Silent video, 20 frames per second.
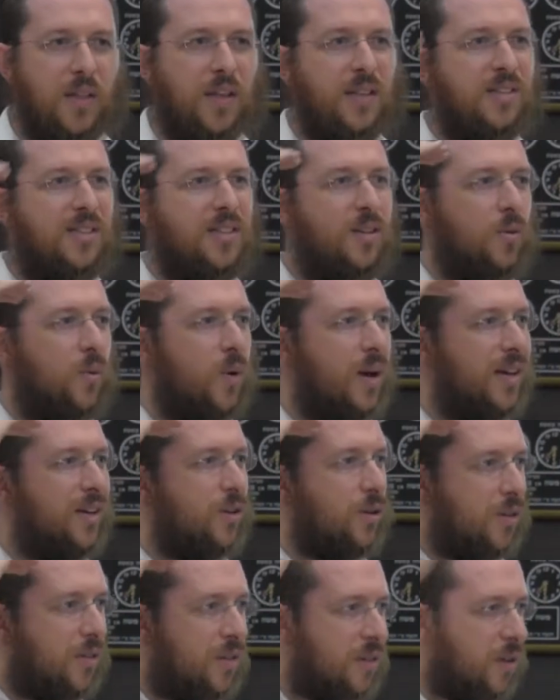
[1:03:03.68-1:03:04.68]
There's the way
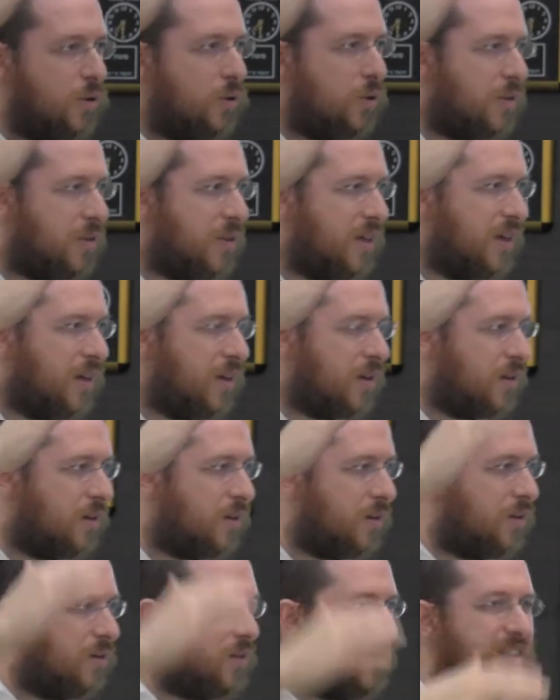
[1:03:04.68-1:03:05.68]
you, th- you think,
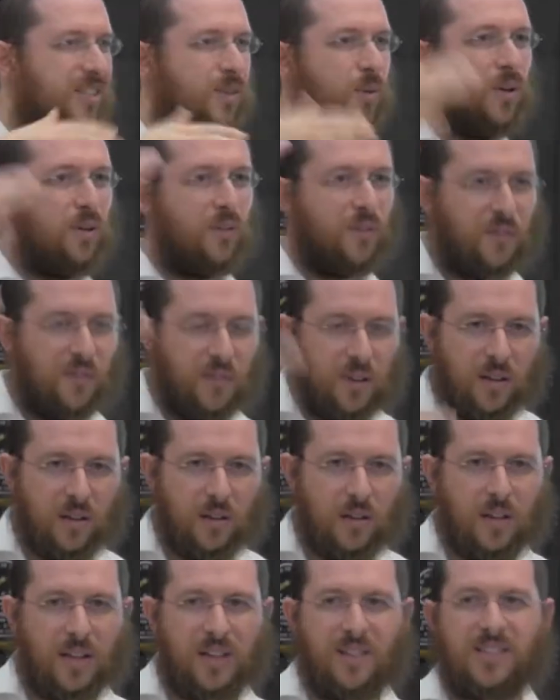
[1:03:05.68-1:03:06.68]
there's the way you
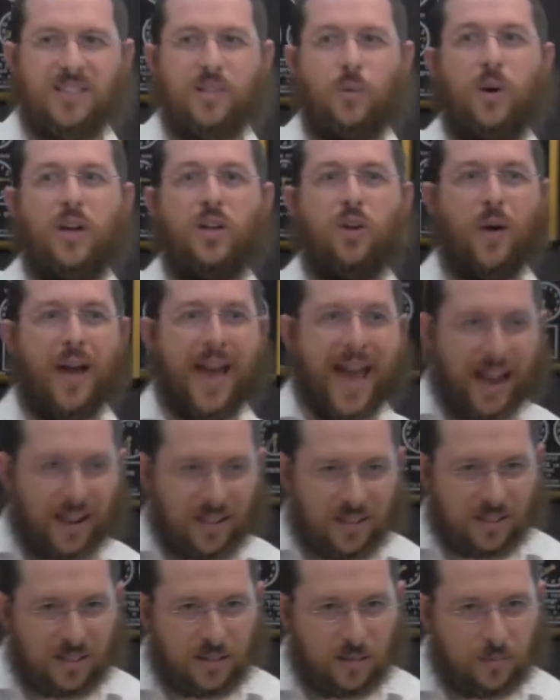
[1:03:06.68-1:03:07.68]
feel, and there's the way you
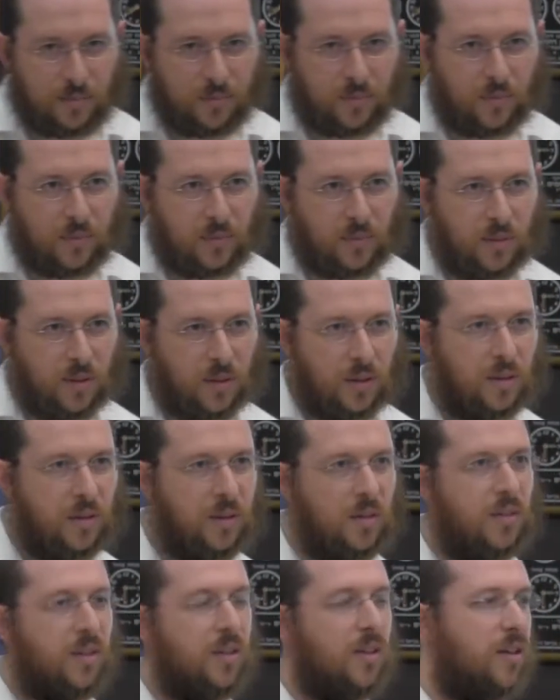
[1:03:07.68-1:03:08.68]
act.
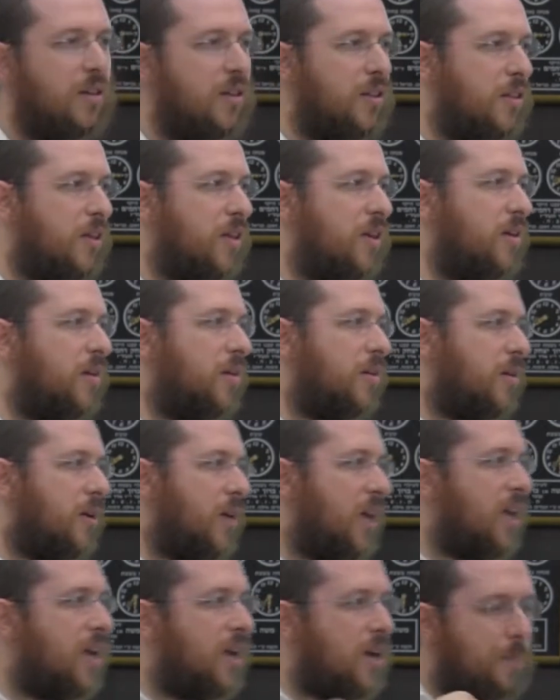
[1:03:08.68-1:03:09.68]
The, the
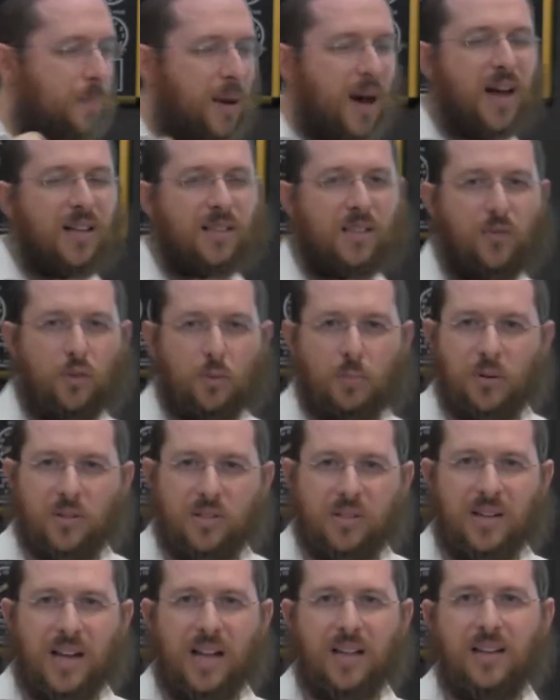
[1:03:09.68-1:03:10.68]
inner parts of your
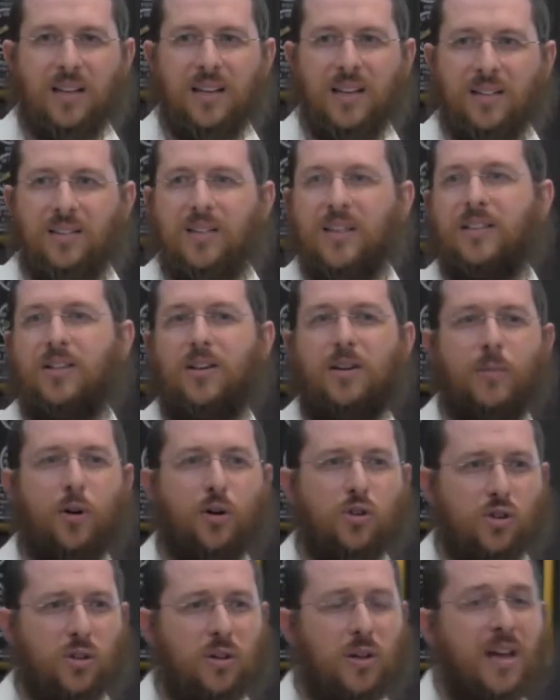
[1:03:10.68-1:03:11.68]
personality, intellect, and
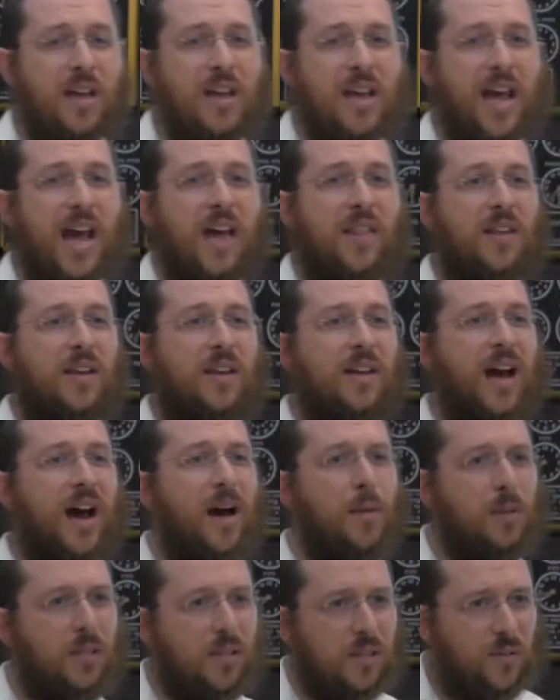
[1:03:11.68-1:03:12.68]
emotion, and the
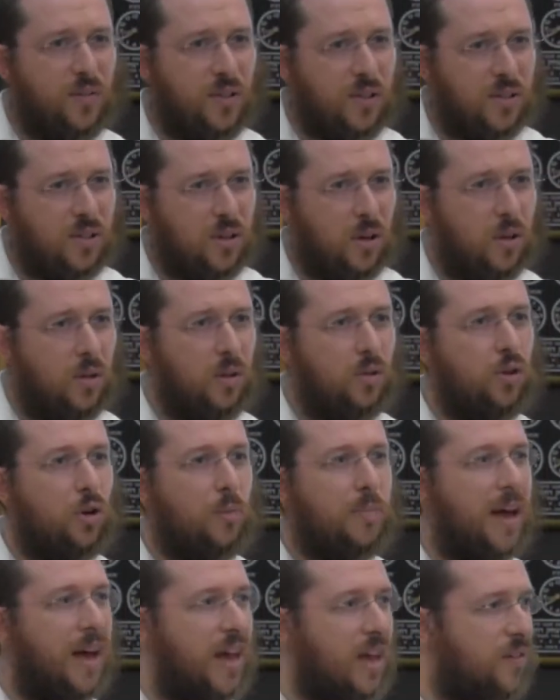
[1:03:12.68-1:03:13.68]
garments of your soul,
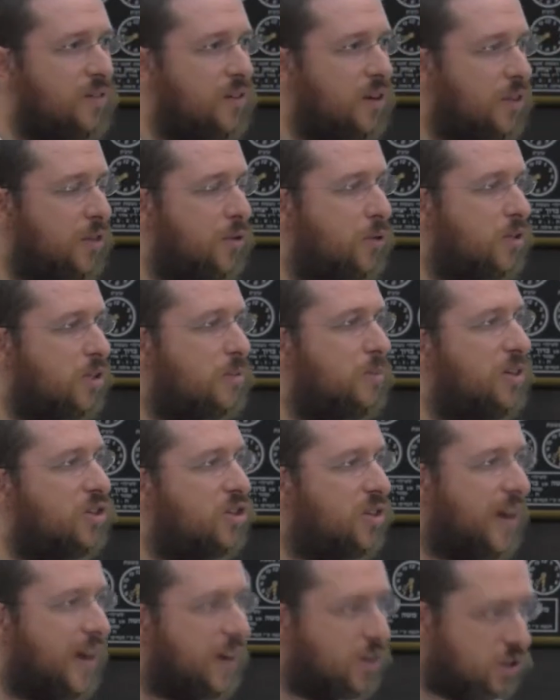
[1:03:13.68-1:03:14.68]
your behavior, thought,
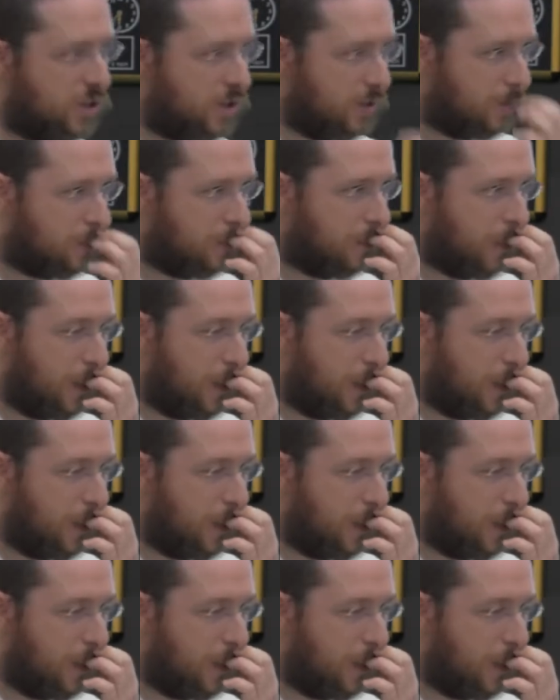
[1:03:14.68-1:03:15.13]
speech, and action.